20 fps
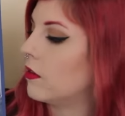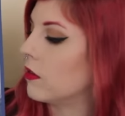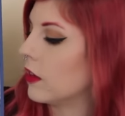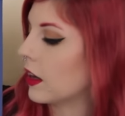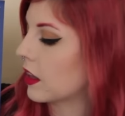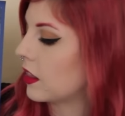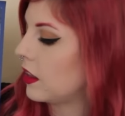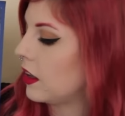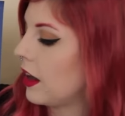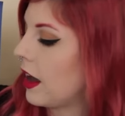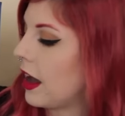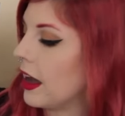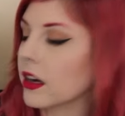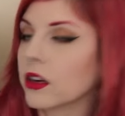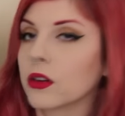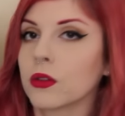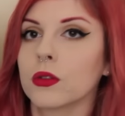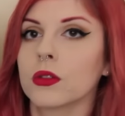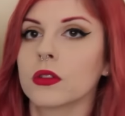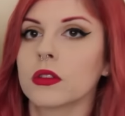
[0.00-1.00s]
of like the
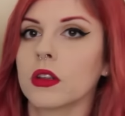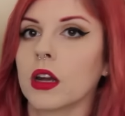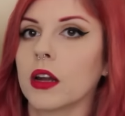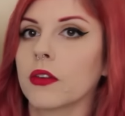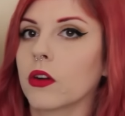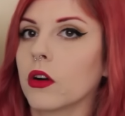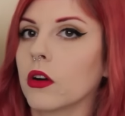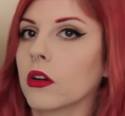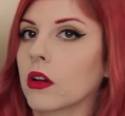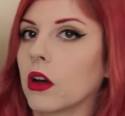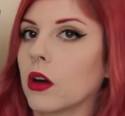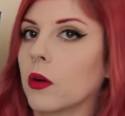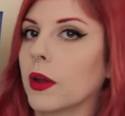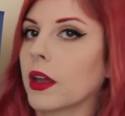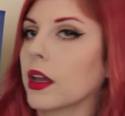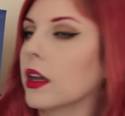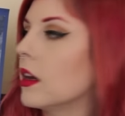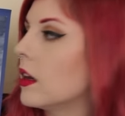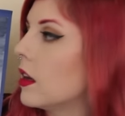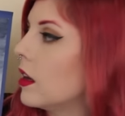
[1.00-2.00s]
angles that I've got
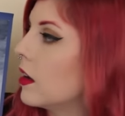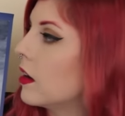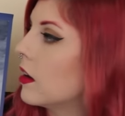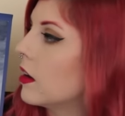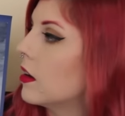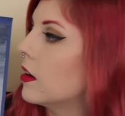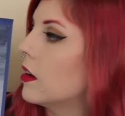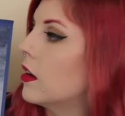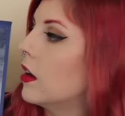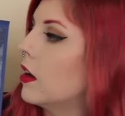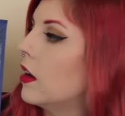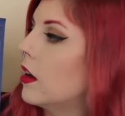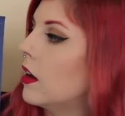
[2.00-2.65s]
going in here.